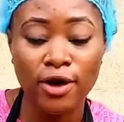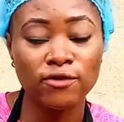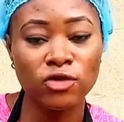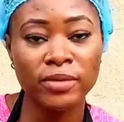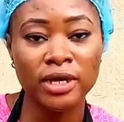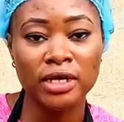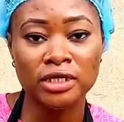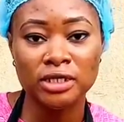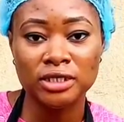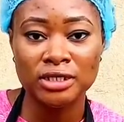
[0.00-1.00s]
for making
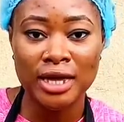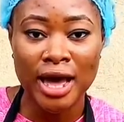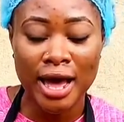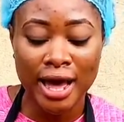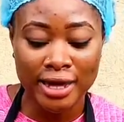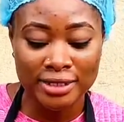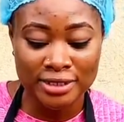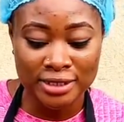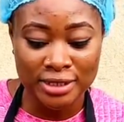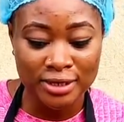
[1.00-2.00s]
this iced
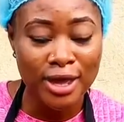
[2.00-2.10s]
tea,